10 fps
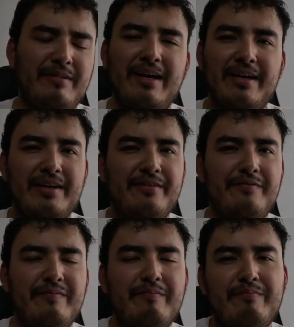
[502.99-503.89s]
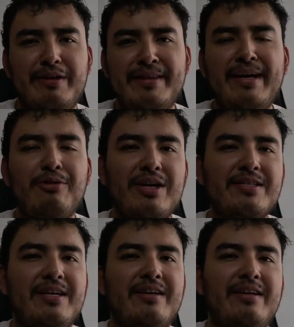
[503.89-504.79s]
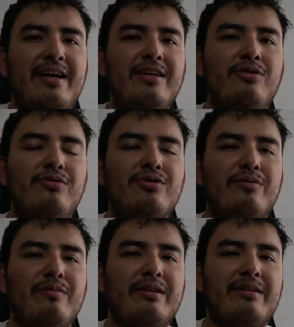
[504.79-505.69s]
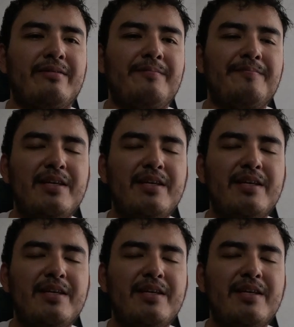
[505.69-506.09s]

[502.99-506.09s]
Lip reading: But nowadays I do something